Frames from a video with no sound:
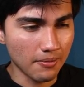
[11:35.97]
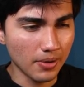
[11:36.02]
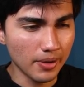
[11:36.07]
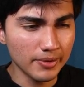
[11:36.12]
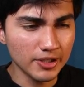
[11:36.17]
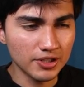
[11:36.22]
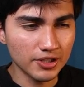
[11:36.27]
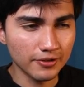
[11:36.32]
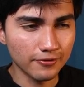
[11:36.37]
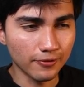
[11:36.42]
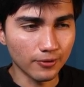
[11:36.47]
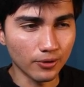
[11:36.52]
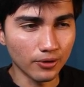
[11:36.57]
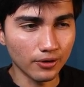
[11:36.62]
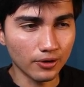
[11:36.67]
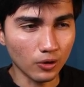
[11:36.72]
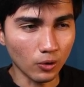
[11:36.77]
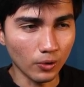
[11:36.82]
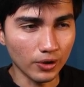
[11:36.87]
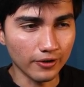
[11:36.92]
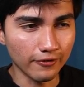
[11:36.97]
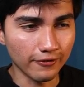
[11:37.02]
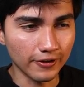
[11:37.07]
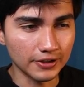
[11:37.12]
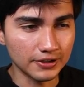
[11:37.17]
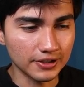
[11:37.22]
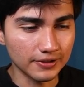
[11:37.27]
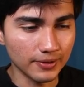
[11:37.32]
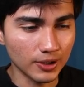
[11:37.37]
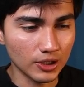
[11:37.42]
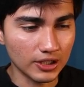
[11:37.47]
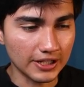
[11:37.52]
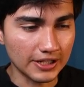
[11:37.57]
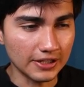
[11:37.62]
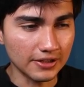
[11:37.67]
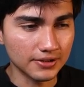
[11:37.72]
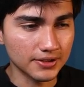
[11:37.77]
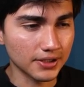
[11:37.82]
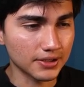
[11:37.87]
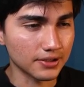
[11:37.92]
Maybe g4, queen f8, even
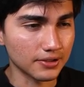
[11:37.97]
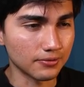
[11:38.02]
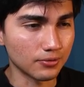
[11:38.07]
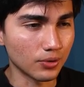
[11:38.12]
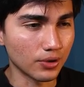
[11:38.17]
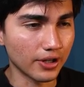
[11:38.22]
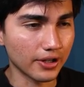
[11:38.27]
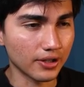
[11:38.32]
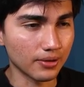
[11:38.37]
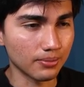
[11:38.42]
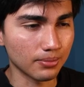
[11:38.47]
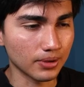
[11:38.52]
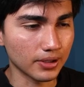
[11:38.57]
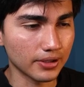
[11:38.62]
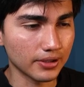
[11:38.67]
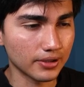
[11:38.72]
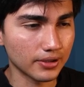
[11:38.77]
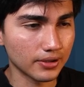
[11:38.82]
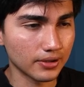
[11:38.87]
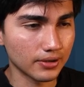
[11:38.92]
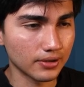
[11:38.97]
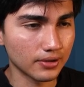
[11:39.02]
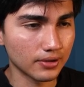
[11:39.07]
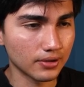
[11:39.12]
king takes f1 I can play.